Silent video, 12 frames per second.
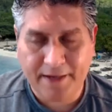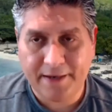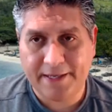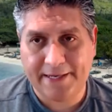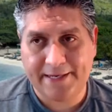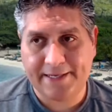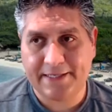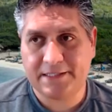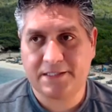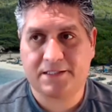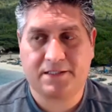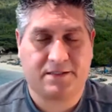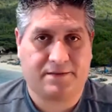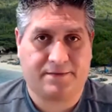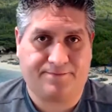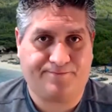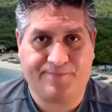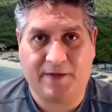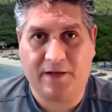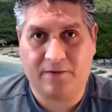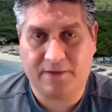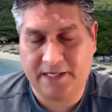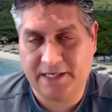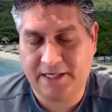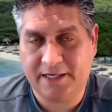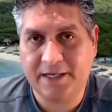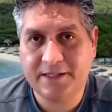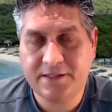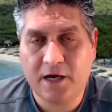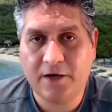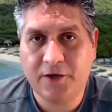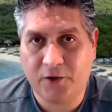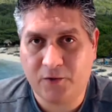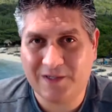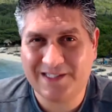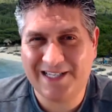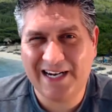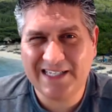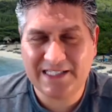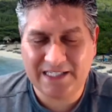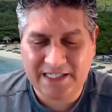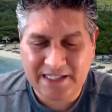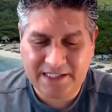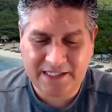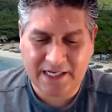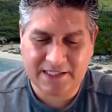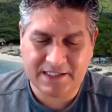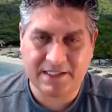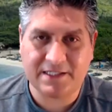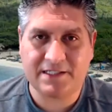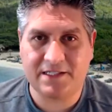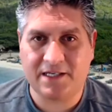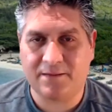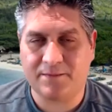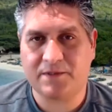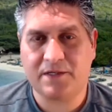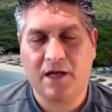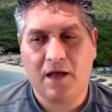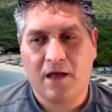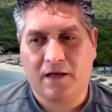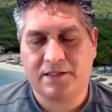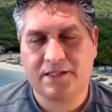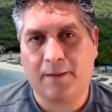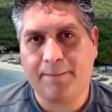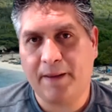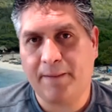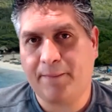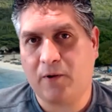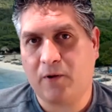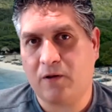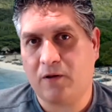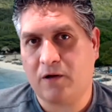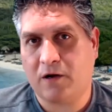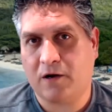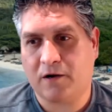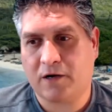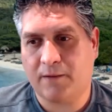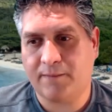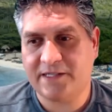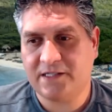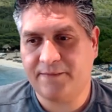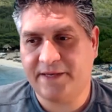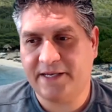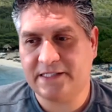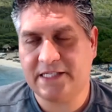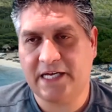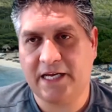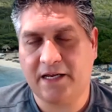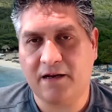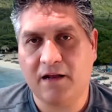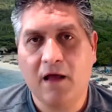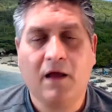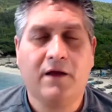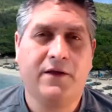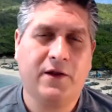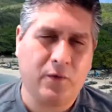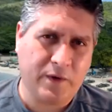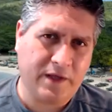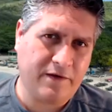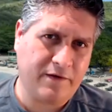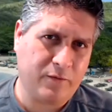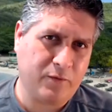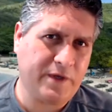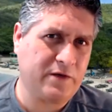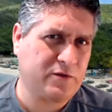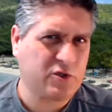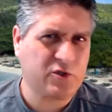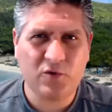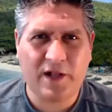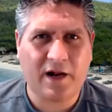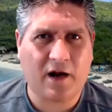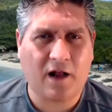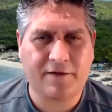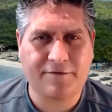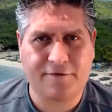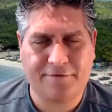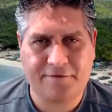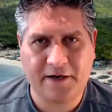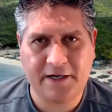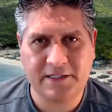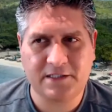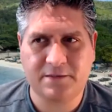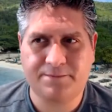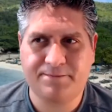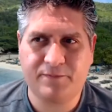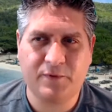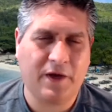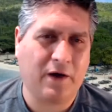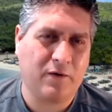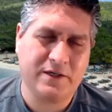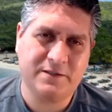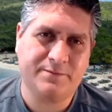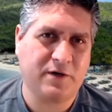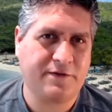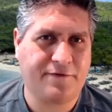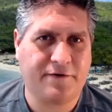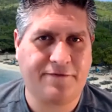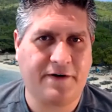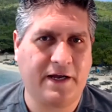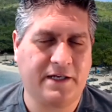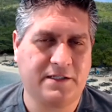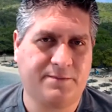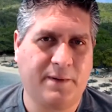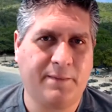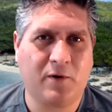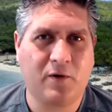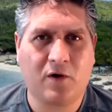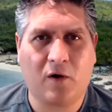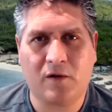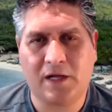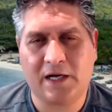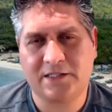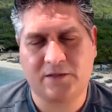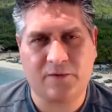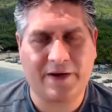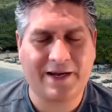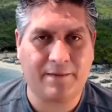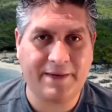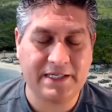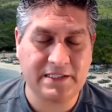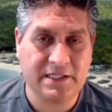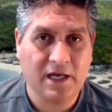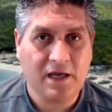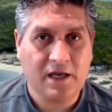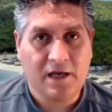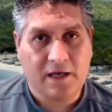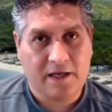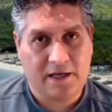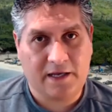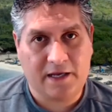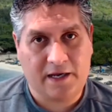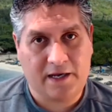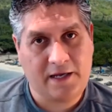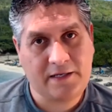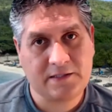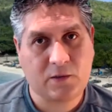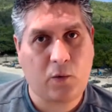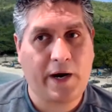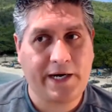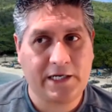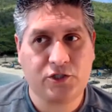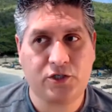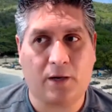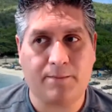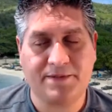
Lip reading: it is, it is on you. It's not as easy as it seems. Some people are coming to me and saying, we used to do that a lot for friends. We always booked for friends. People call us and recommend. It is quite a jump